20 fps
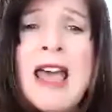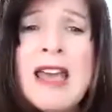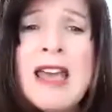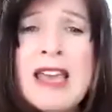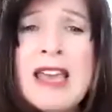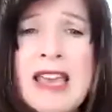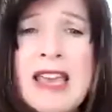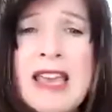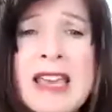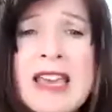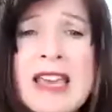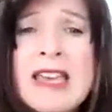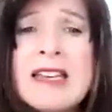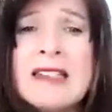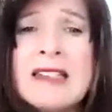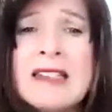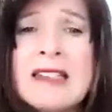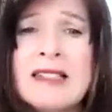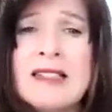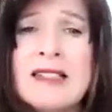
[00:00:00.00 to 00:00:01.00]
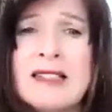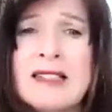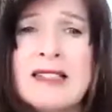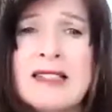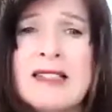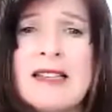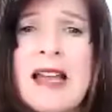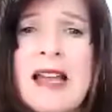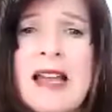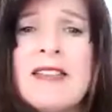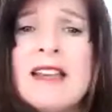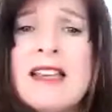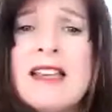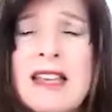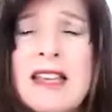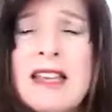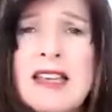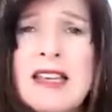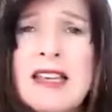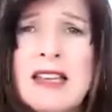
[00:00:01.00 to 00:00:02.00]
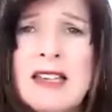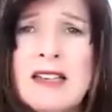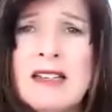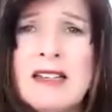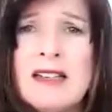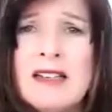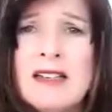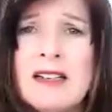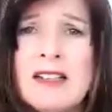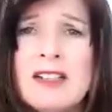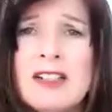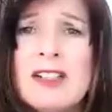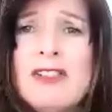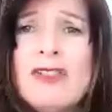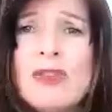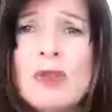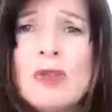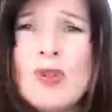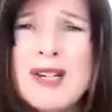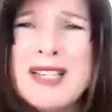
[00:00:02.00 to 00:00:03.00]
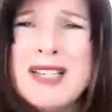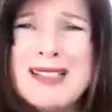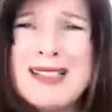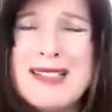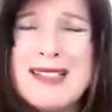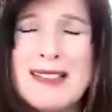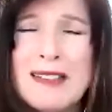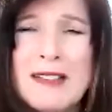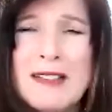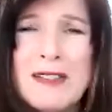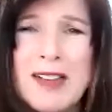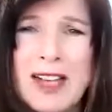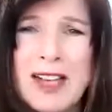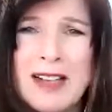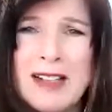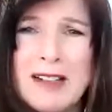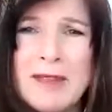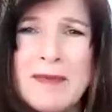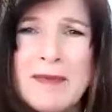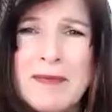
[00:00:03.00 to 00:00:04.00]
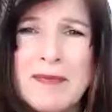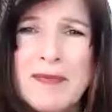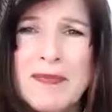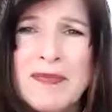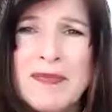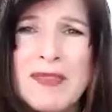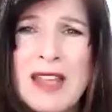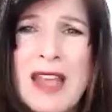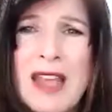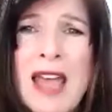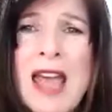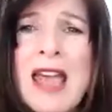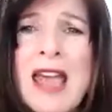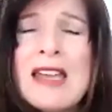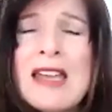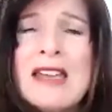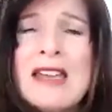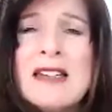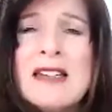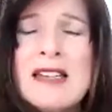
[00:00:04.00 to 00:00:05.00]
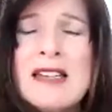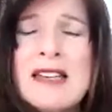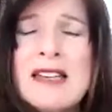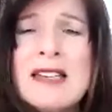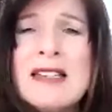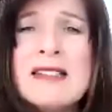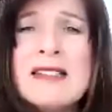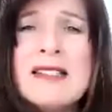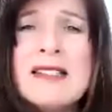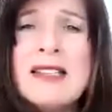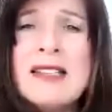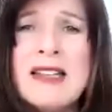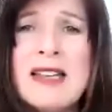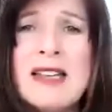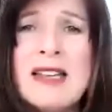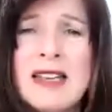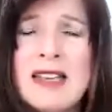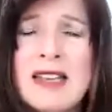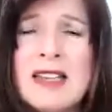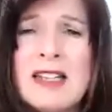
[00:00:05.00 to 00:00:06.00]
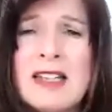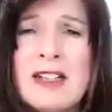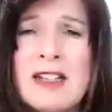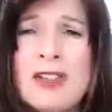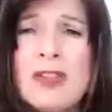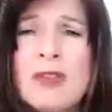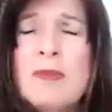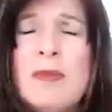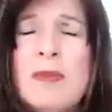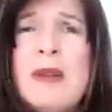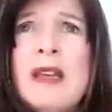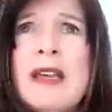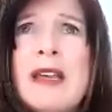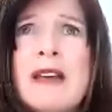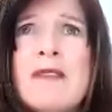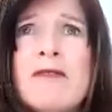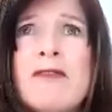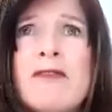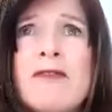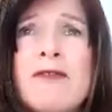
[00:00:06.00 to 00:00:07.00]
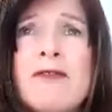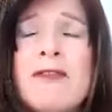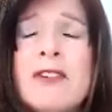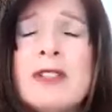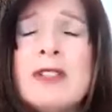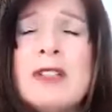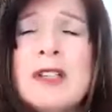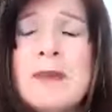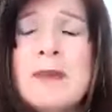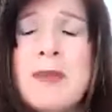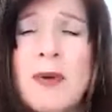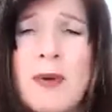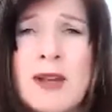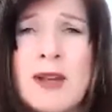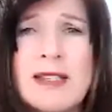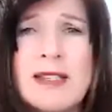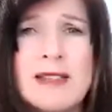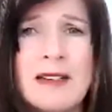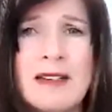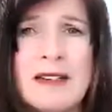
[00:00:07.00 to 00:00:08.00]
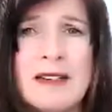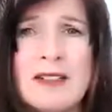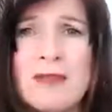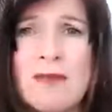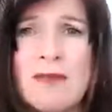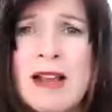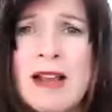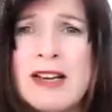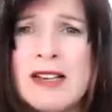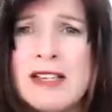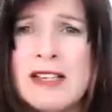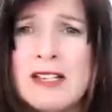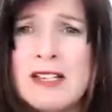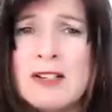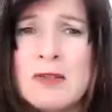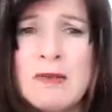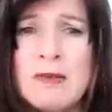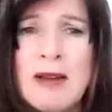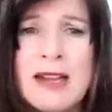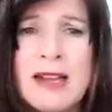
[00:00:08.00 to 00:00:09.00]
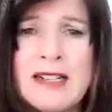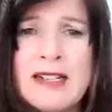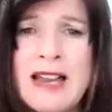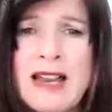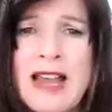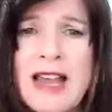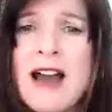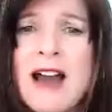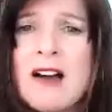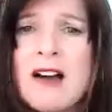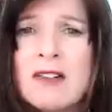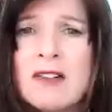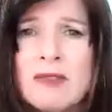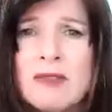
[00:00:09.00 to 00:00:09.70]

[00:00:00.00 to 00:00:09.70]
is the key to joyous living. It is the key to being fully present right here, right now.